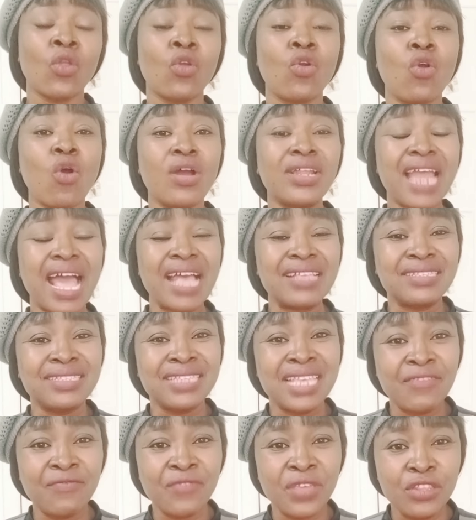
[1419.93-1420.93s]
God has
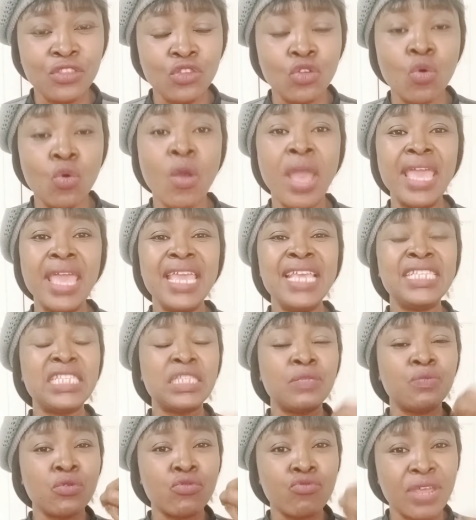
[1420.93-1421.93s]
given you
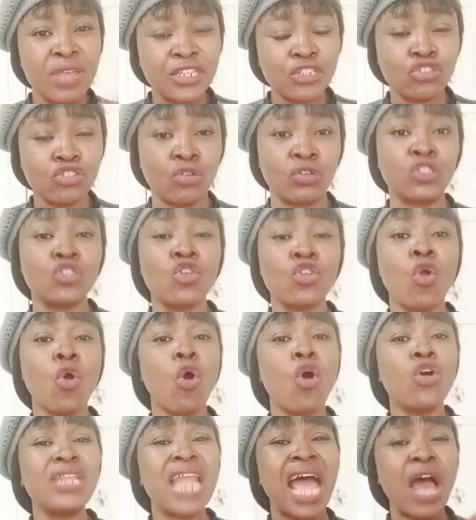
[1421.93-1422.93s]
inspirations
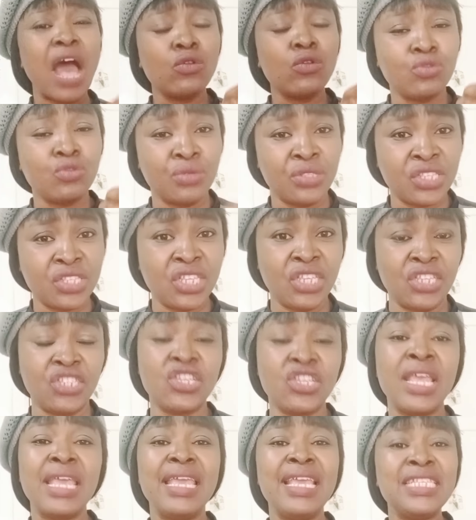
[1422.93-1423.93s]
on how to
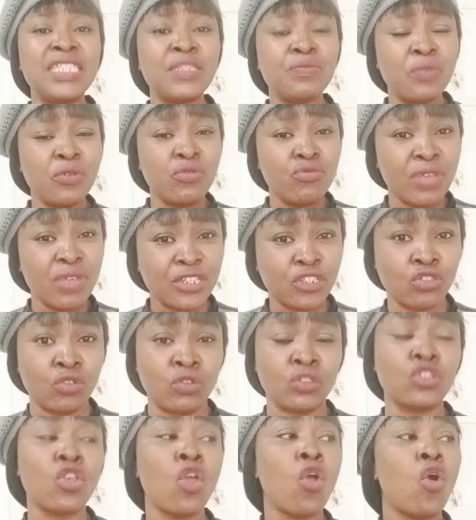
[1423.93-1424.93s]
teach,
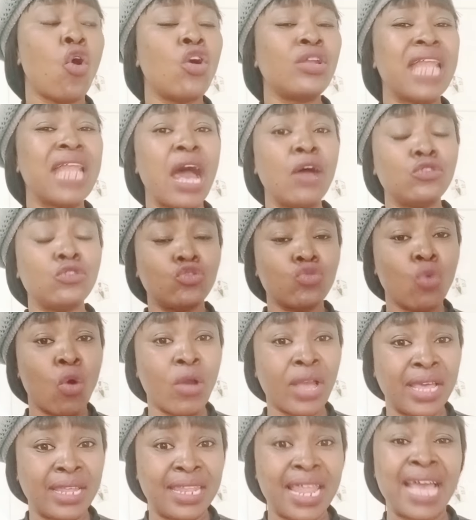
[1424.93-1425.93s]
inspirations on how to
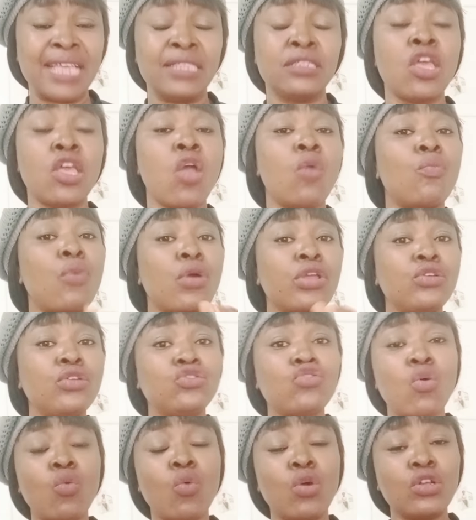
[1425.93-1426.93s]
organize, but
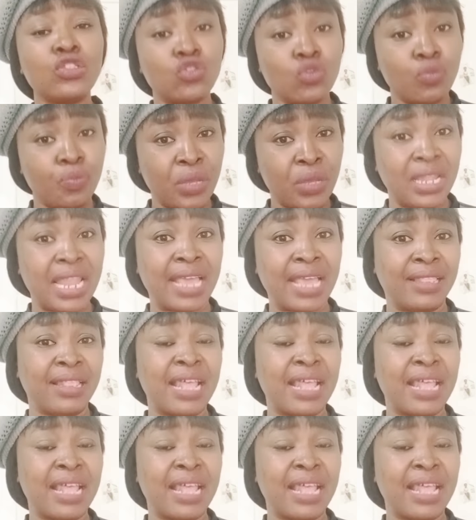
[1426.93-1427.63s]
you don't want to be like